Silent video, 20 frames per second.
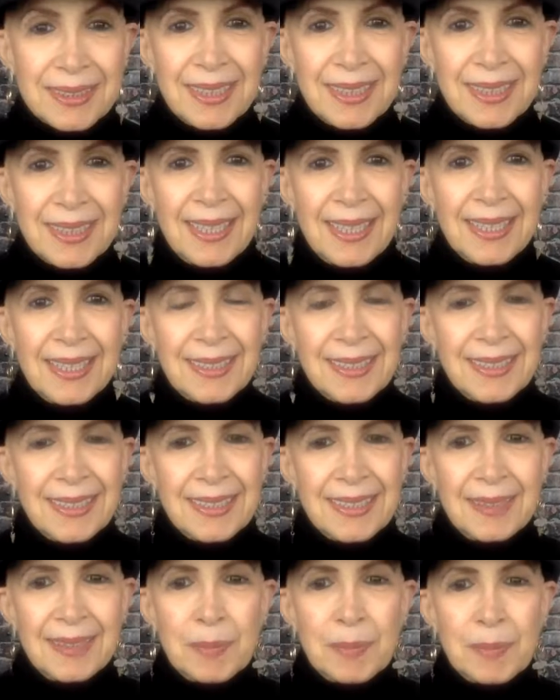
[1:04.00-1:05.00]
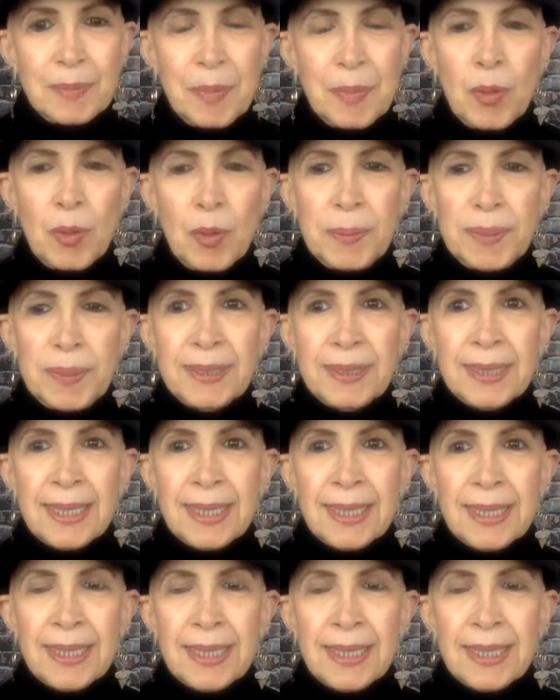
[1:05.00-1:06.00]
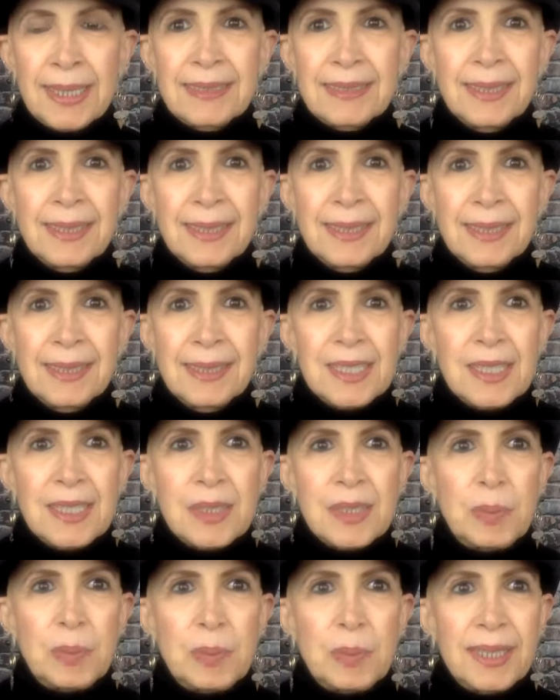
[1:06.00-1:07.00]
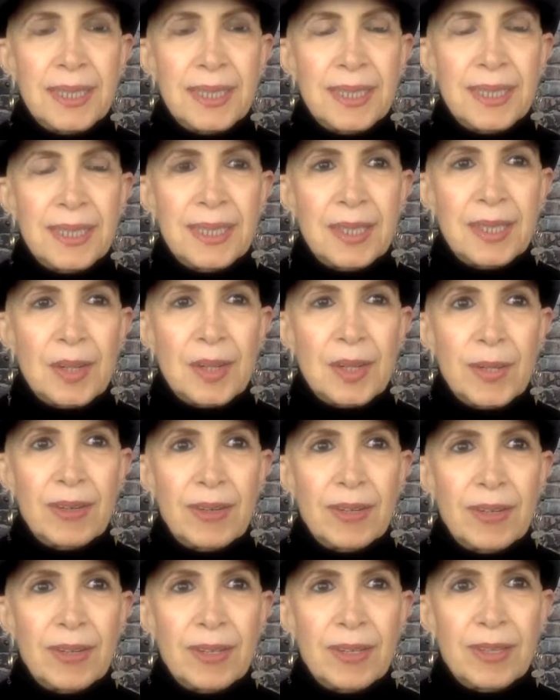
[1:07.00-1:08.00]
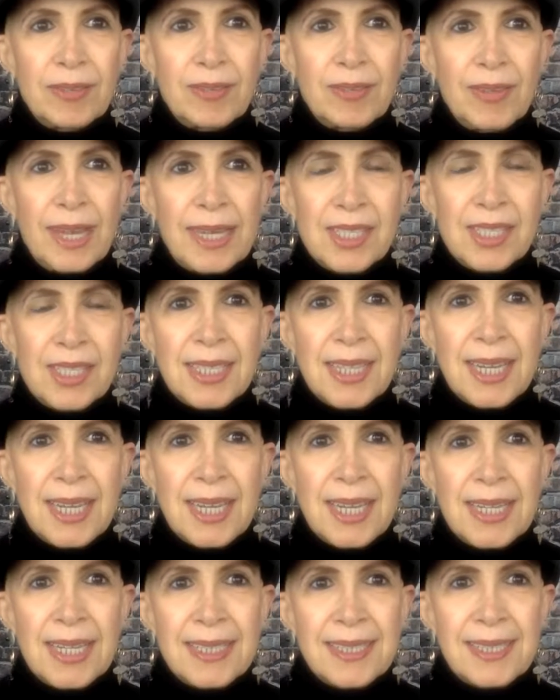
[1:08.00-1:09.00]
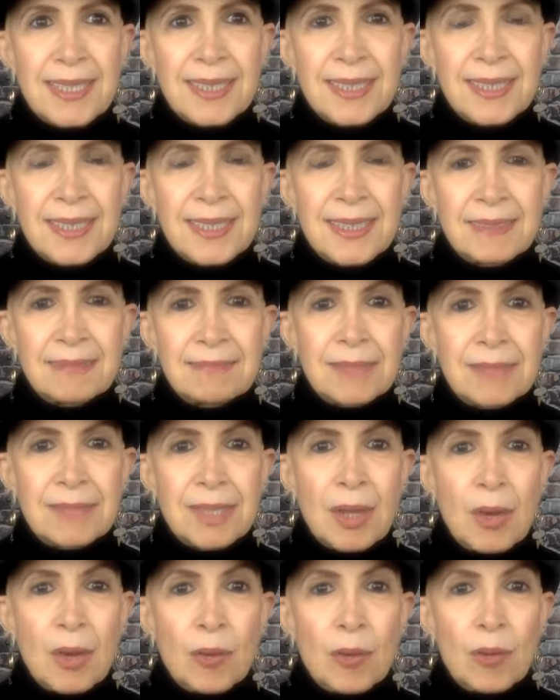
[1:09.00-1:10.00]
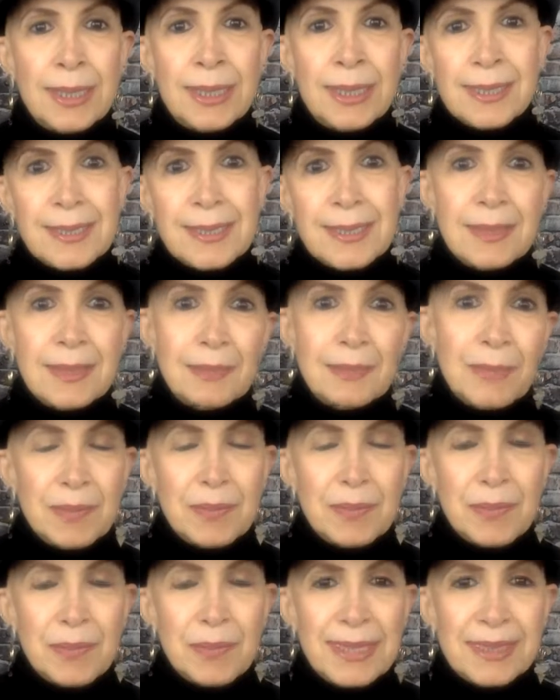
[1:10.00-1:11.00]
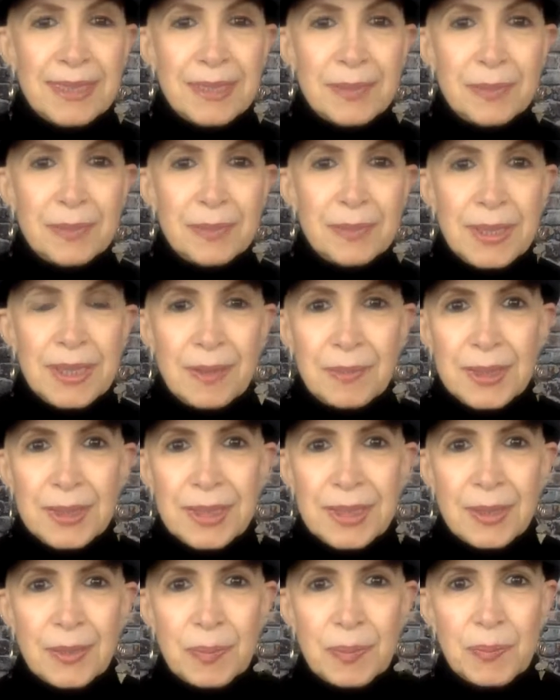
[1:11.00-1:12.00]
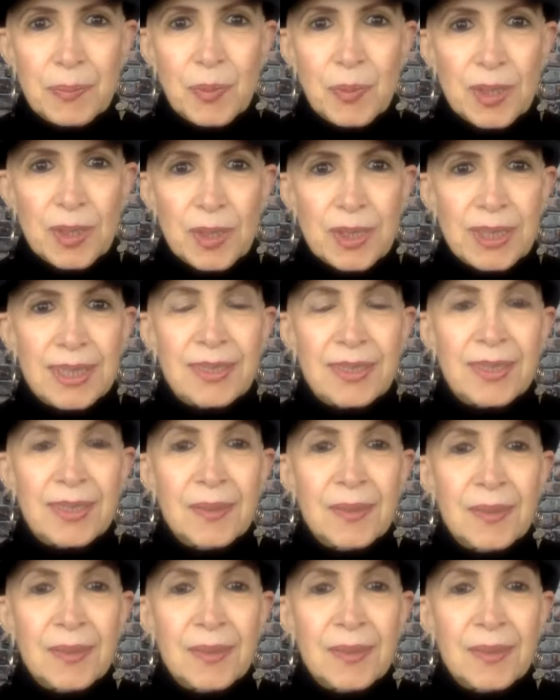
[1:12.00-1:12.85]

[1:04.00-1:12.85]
today, and I'm hoping that I can speak it in a coherent fashion as it coalesces in my brain to become a little bit more clear.